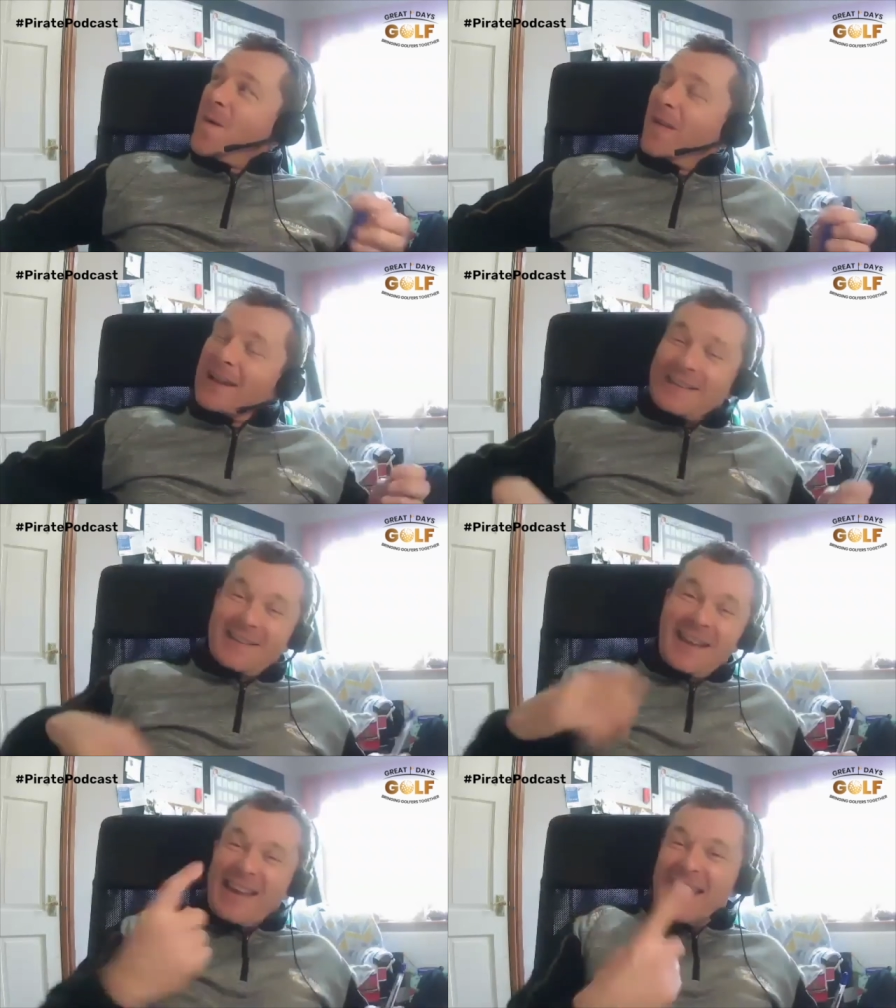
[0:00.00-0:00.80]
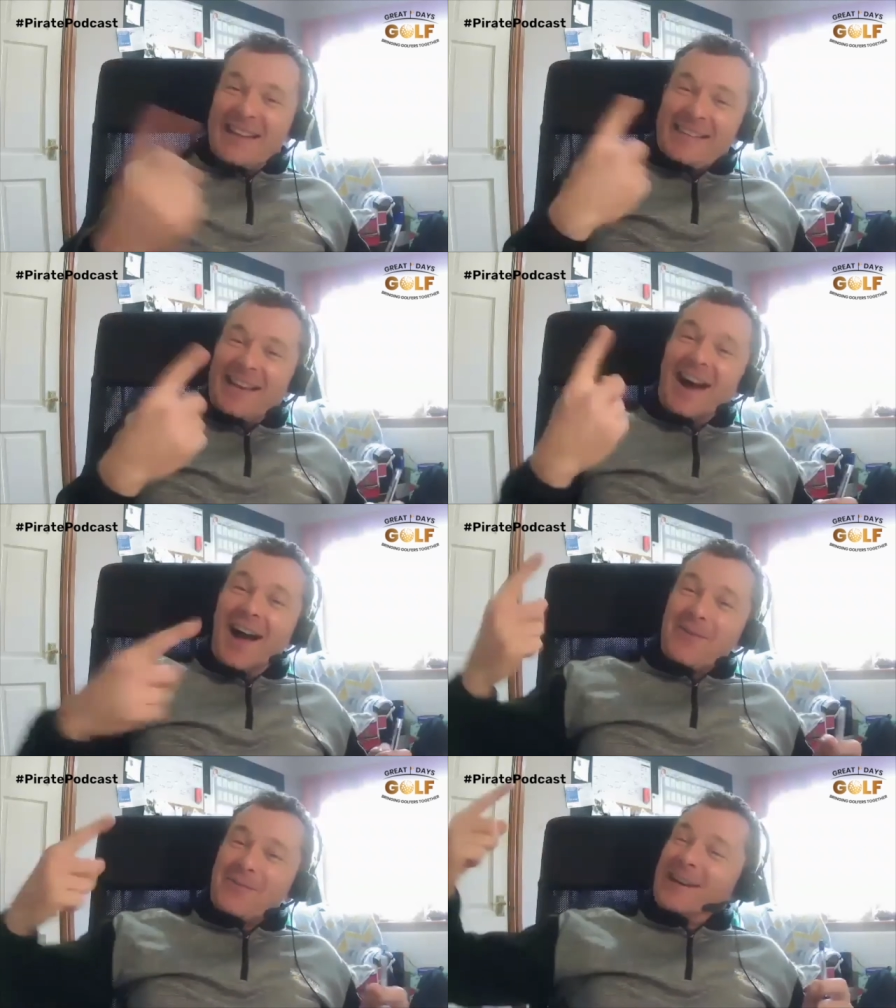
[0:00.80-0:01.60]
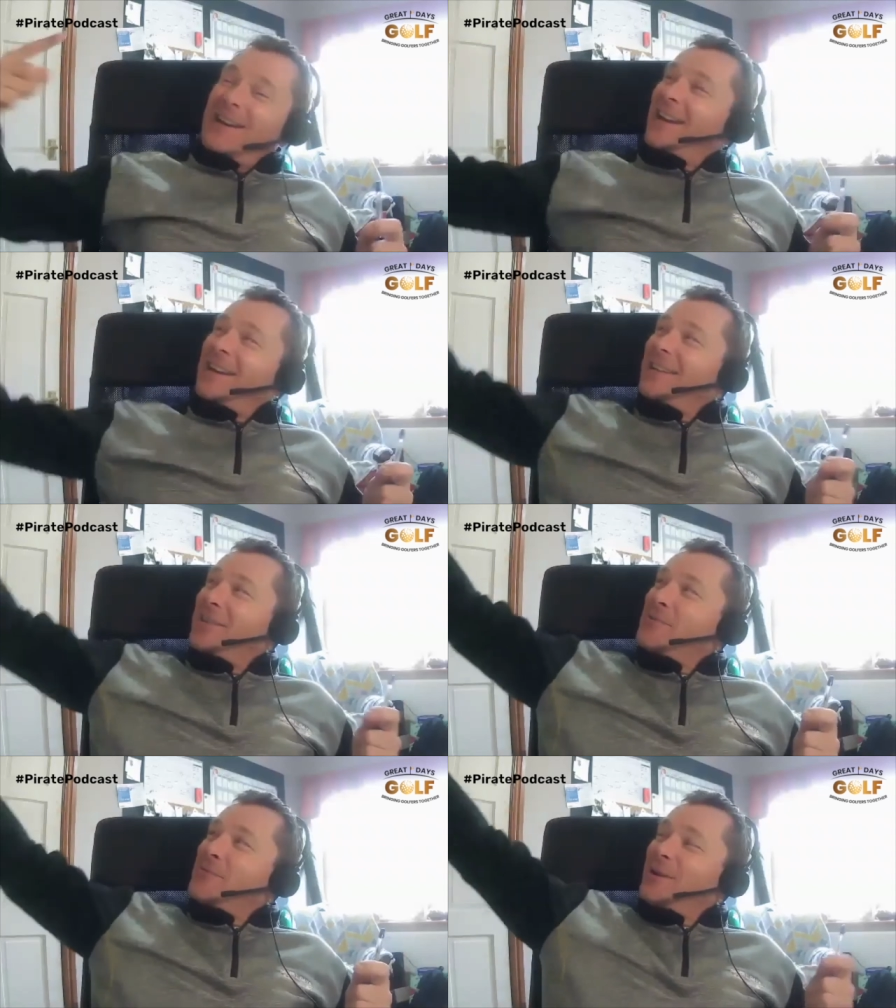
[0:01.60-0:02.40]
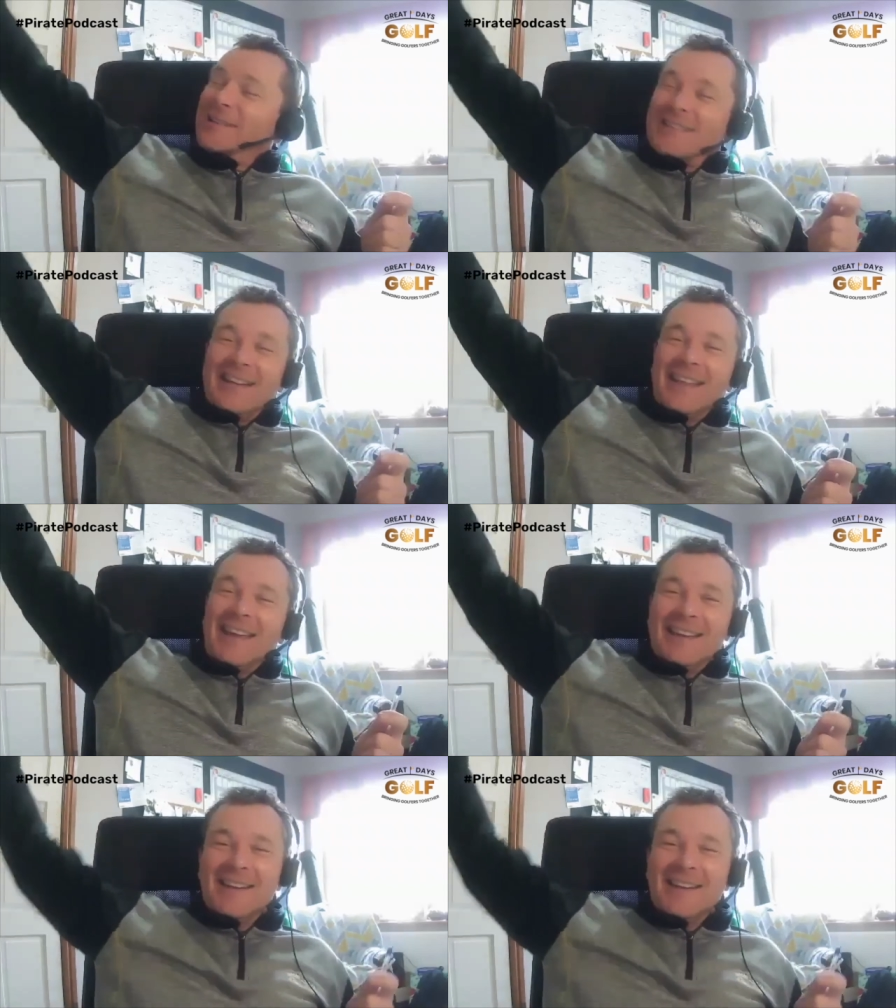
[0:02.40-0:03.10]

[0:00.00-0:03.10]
It's it's cartwheeling into the woods like that.